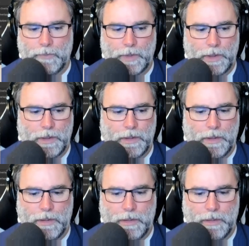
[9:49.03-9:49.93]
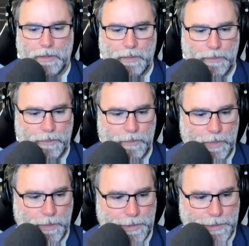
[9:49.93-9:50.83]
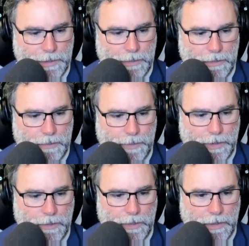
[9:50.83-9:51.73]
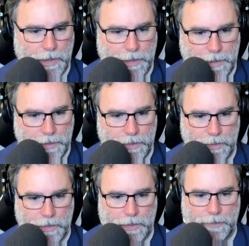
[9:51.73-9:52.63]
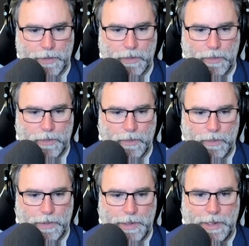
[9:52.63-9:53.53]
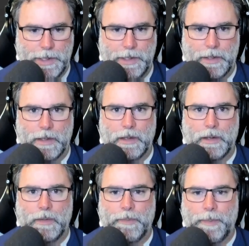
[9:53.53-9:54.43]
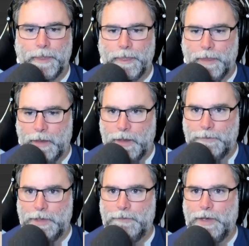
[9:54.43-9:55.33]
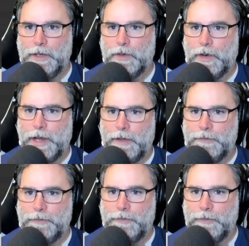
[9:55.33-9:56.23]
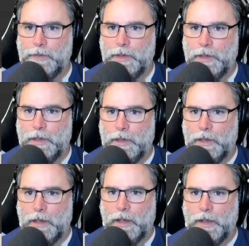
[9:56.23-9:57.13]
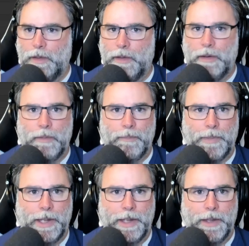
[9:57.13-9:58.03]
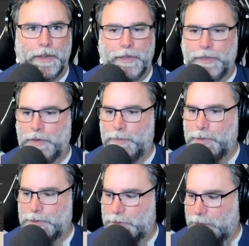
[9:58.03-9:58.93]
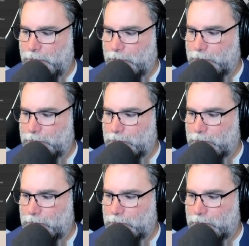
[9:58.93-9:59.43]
what was it? Content drawer, here. I have an event graph on my third-person character,